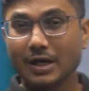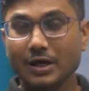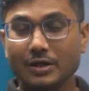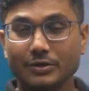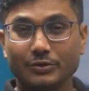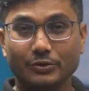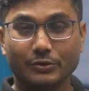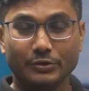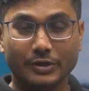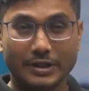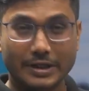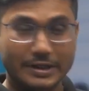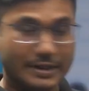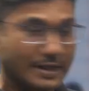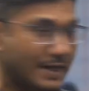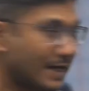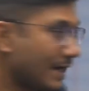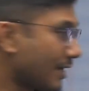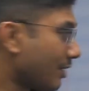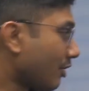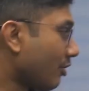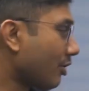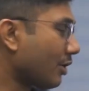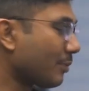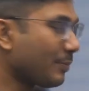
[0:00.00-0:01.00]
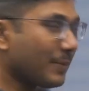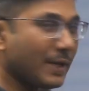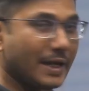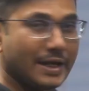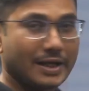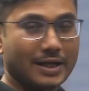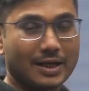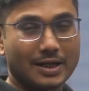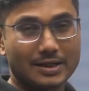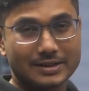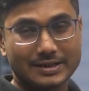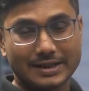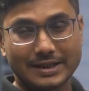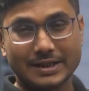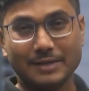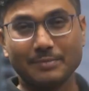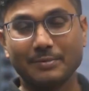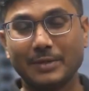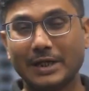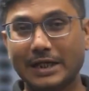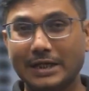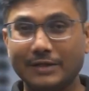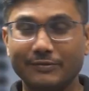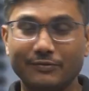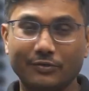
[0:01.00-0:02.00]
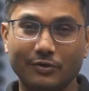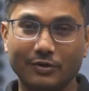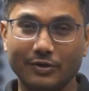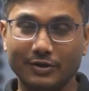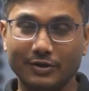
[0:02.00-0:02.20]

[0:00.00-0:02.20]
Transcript: So they are not paying us any money for